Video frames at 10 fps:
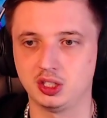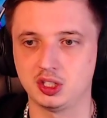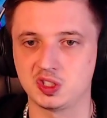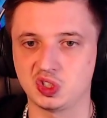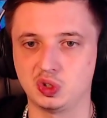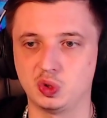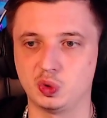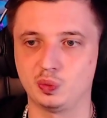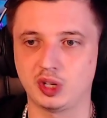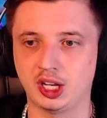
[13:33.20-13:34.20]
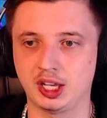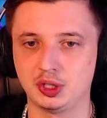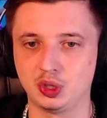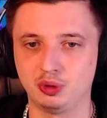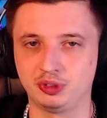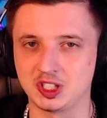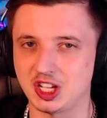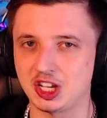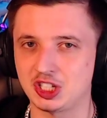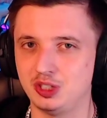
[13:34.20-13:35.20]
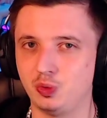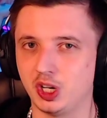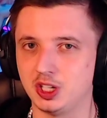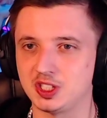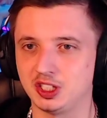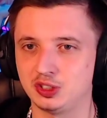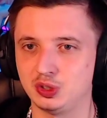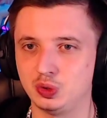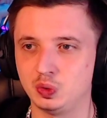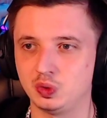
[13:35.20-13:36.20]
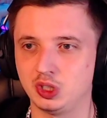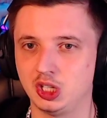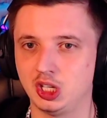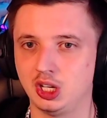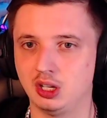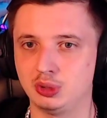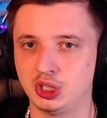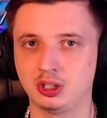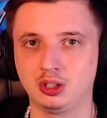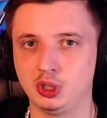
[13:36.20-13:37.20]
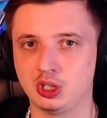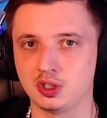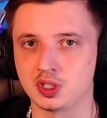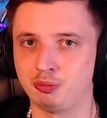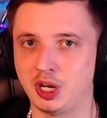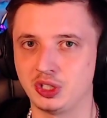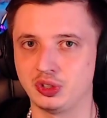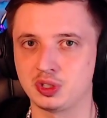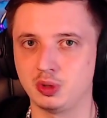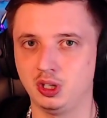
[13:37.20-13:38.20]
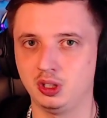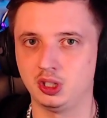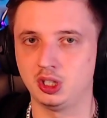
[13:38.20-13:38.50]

so I don't know if that's actually realistic to do, in particular because of Patreon as well.